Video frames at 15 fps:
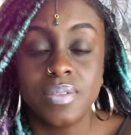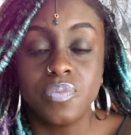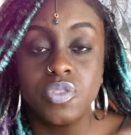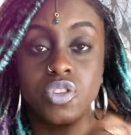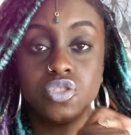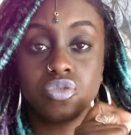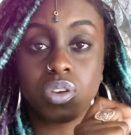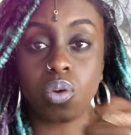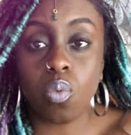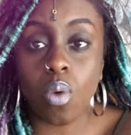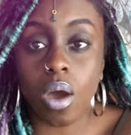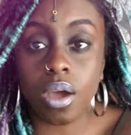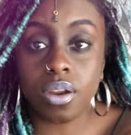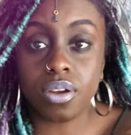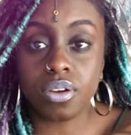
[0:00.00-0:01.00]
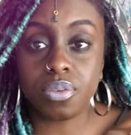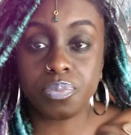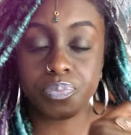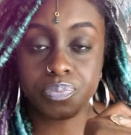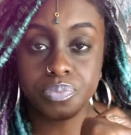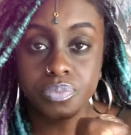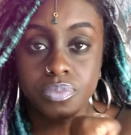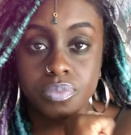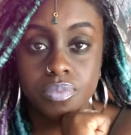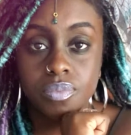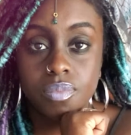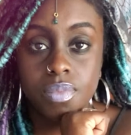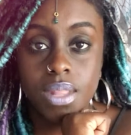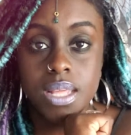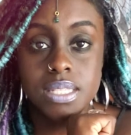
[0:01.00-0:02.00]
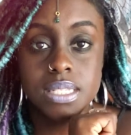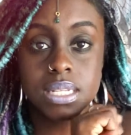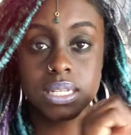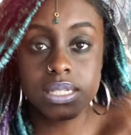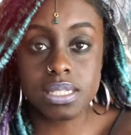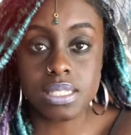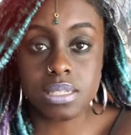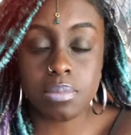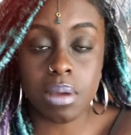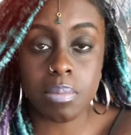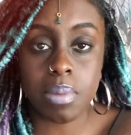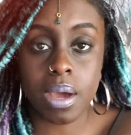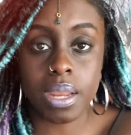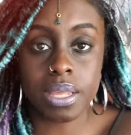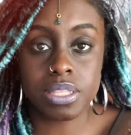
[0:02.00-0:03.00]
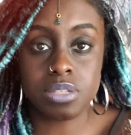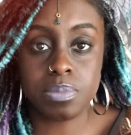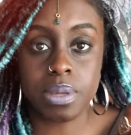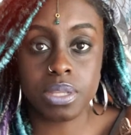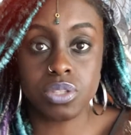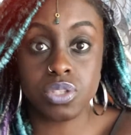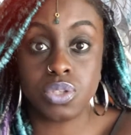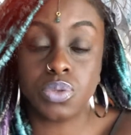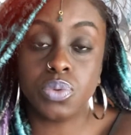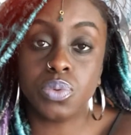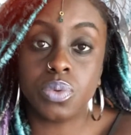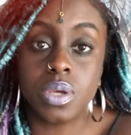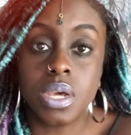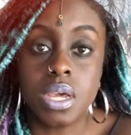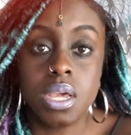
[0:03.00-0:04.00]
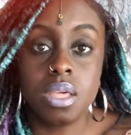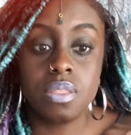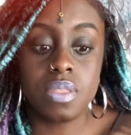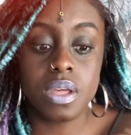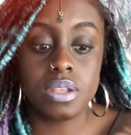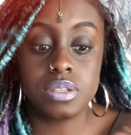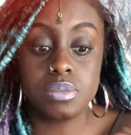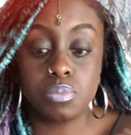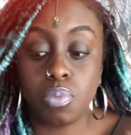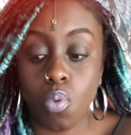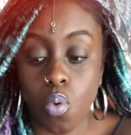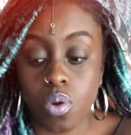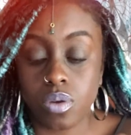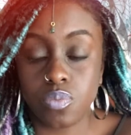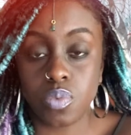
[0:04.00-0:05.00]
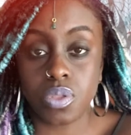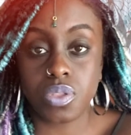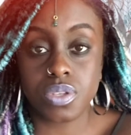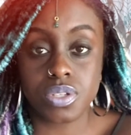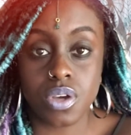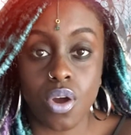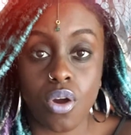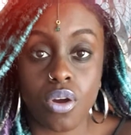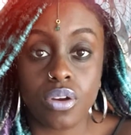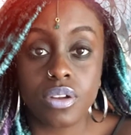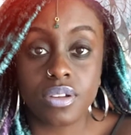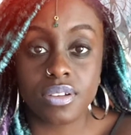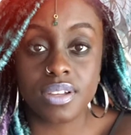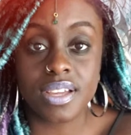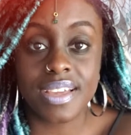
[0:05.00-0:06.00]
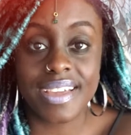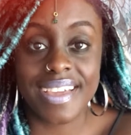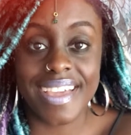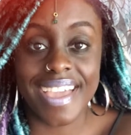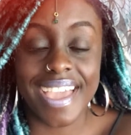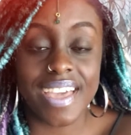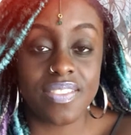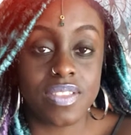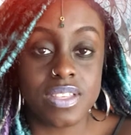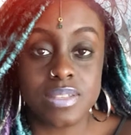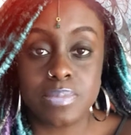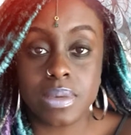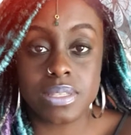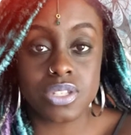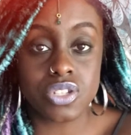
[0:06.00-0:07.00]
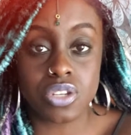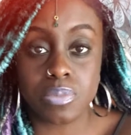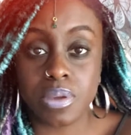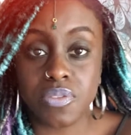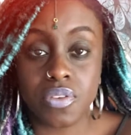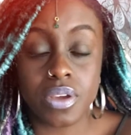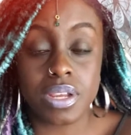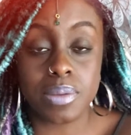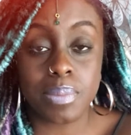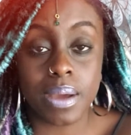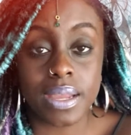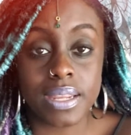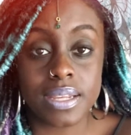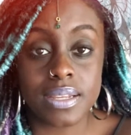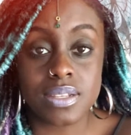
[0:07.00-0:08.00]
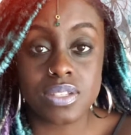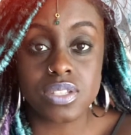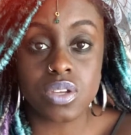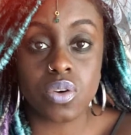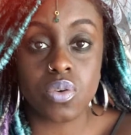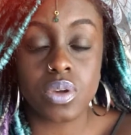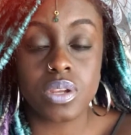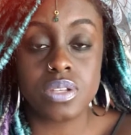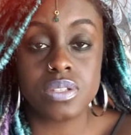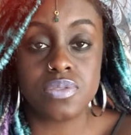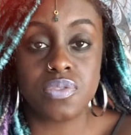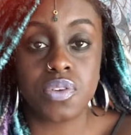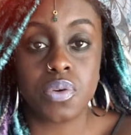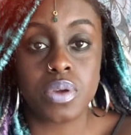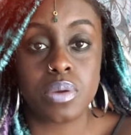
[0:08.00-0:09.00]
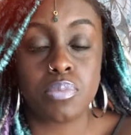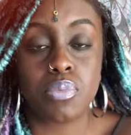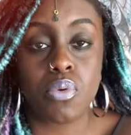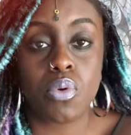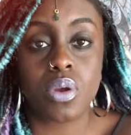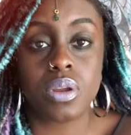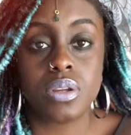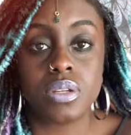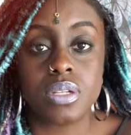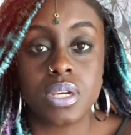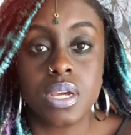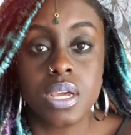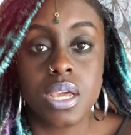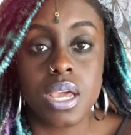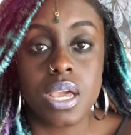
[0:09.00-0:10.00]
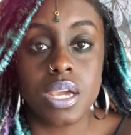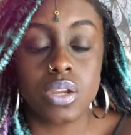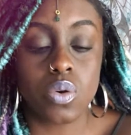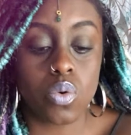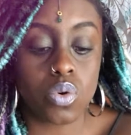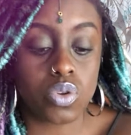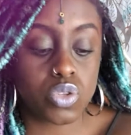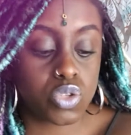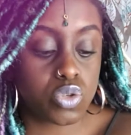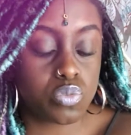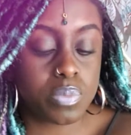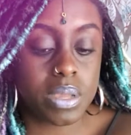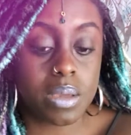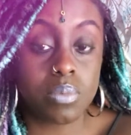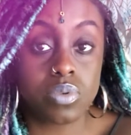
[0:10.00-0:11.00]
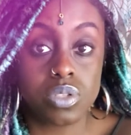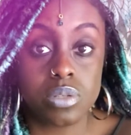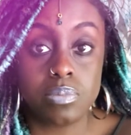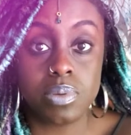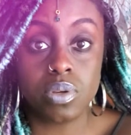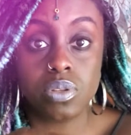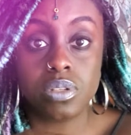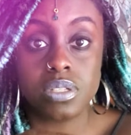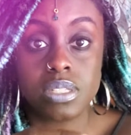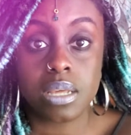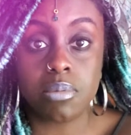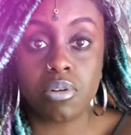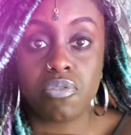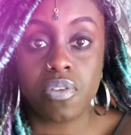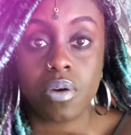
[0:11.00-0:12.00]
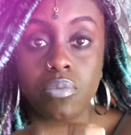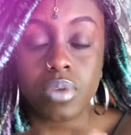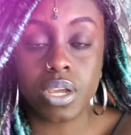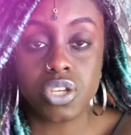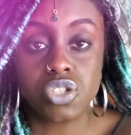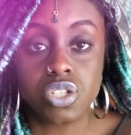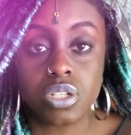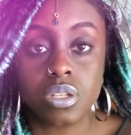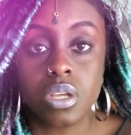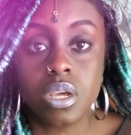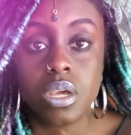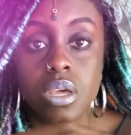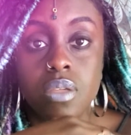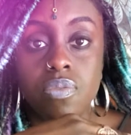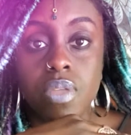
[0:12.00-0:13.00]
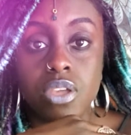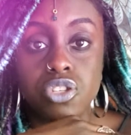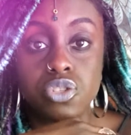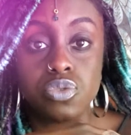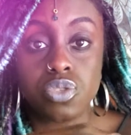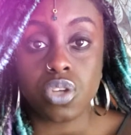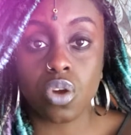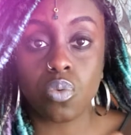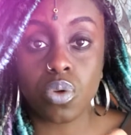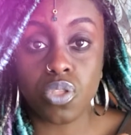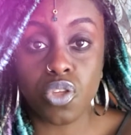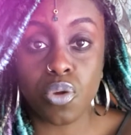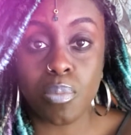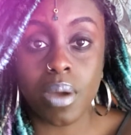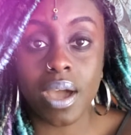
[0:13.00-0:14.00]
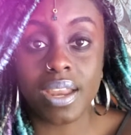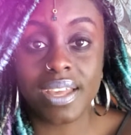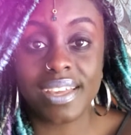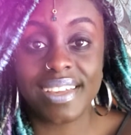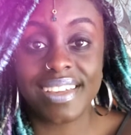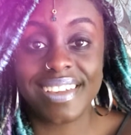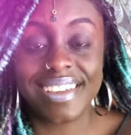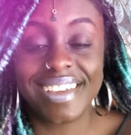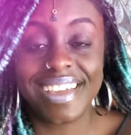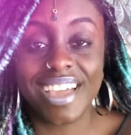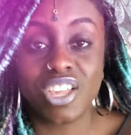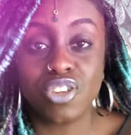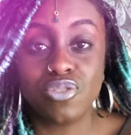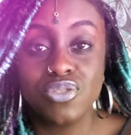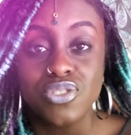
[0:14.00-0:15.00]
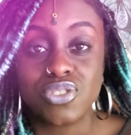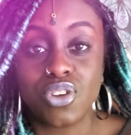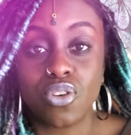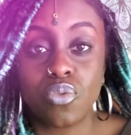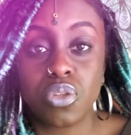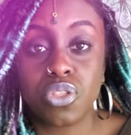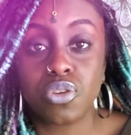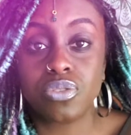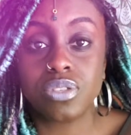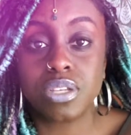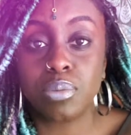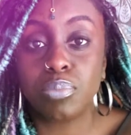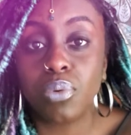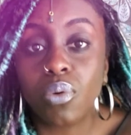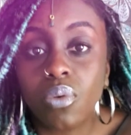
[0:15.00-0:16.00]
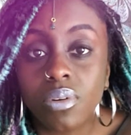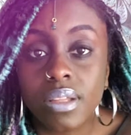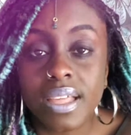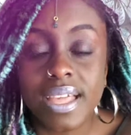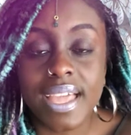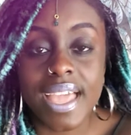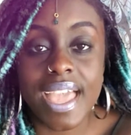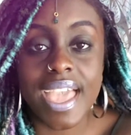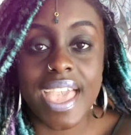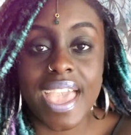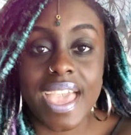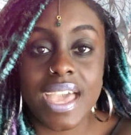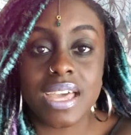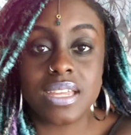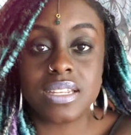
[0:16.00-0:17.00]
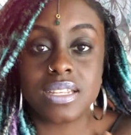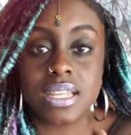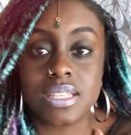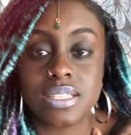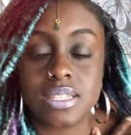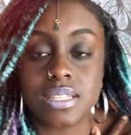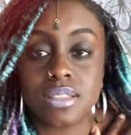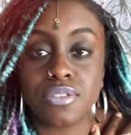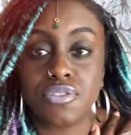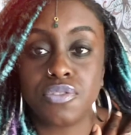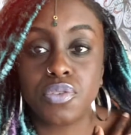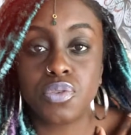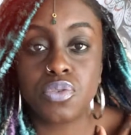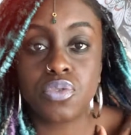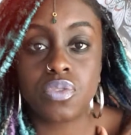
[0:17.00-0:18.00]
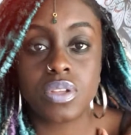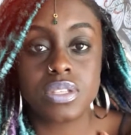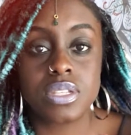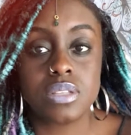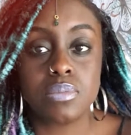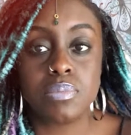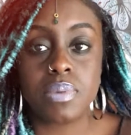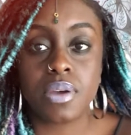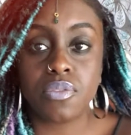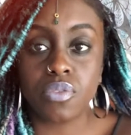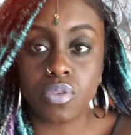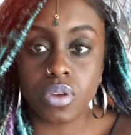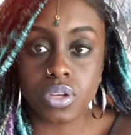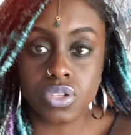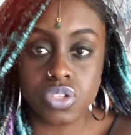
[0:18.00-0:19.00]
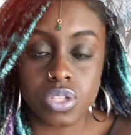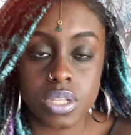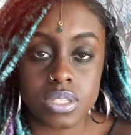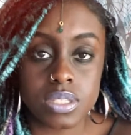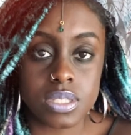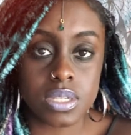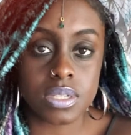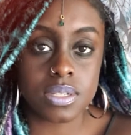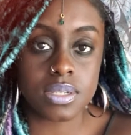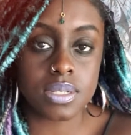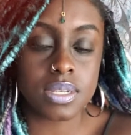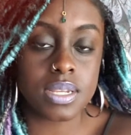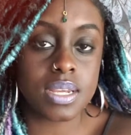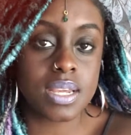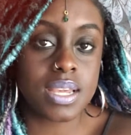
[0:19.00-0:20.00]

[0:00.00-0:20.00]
to drink water, and to listen to my body, to be in tune. That is important with this card. And this message could be for anybody. So it is very important, in order to be able to build a stable foundation, that you start with your body and you start with your temple. And that's in the food, that's in the beverage, that's in